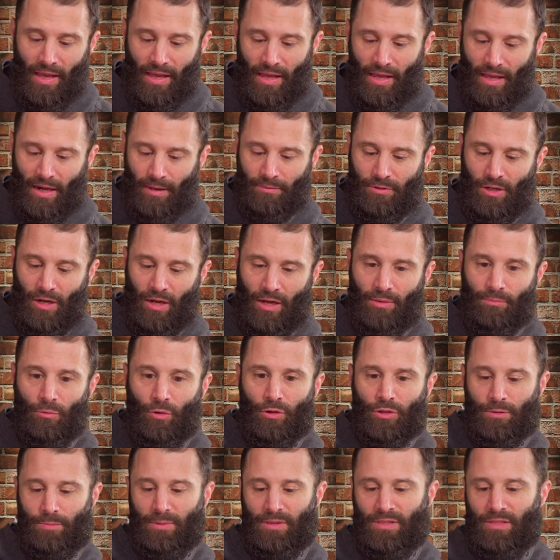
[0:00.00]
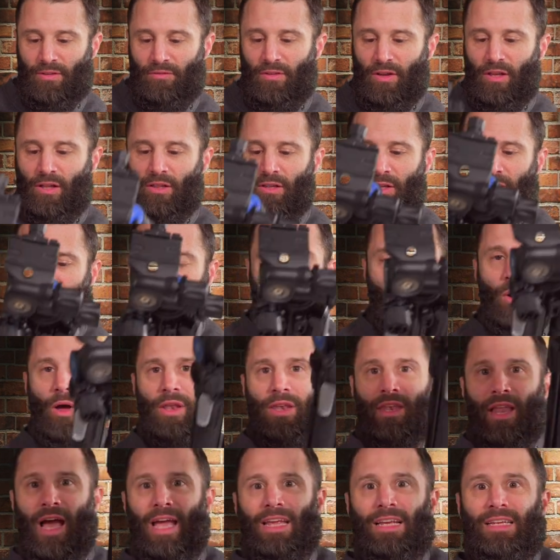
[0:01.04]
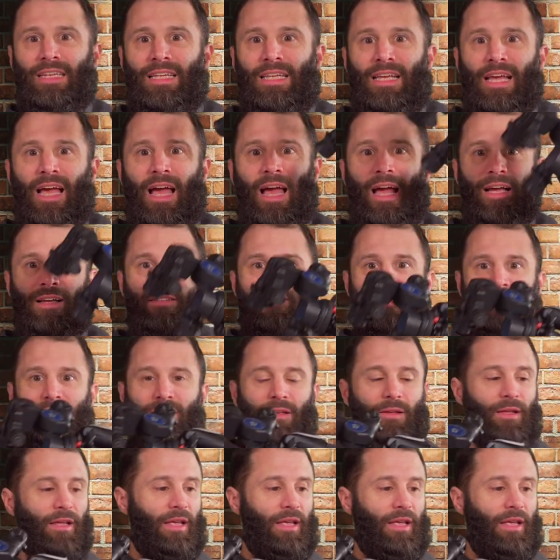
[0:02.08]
And I'm talking more specifically the one ninety X.